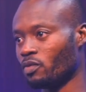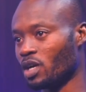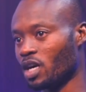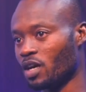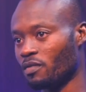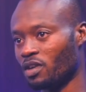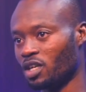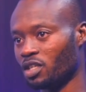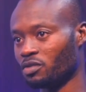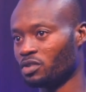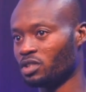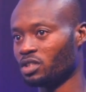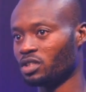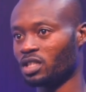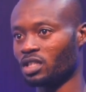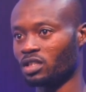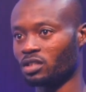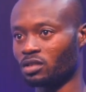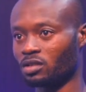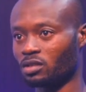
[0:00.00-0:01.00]
We have
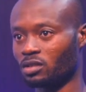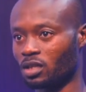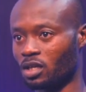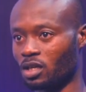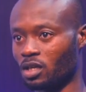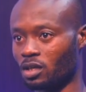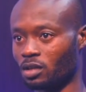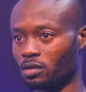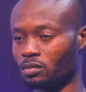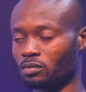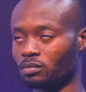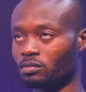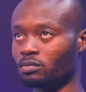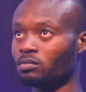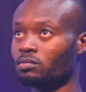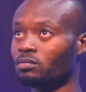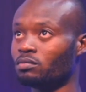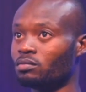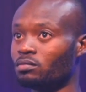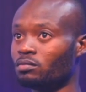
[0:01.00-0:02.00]
electricians,
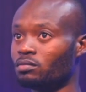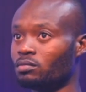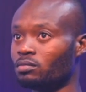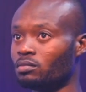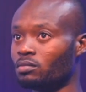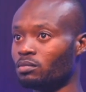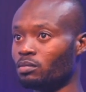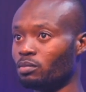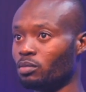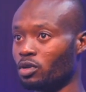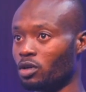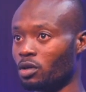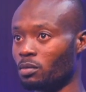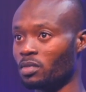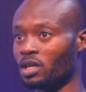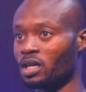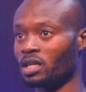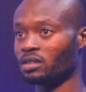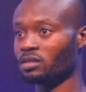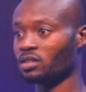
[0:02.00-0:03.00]

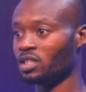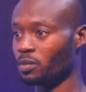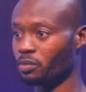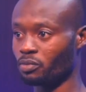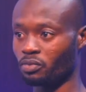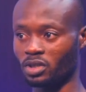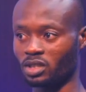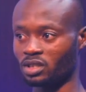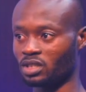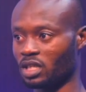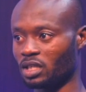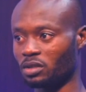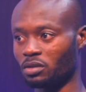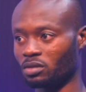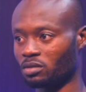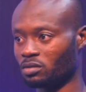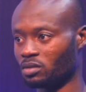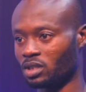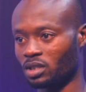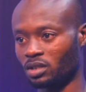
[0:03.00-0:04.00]
plumbers separate. I
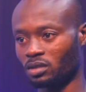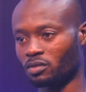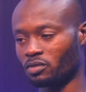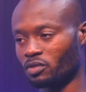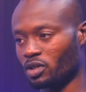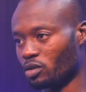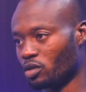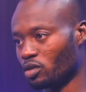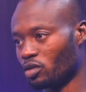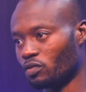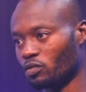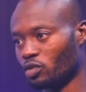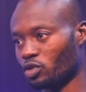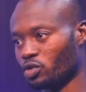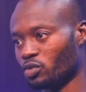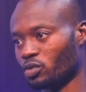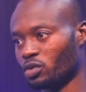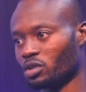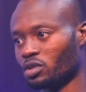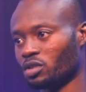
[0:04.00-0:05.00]
don't take record of
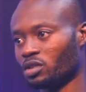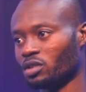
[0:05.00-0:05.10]
those ones.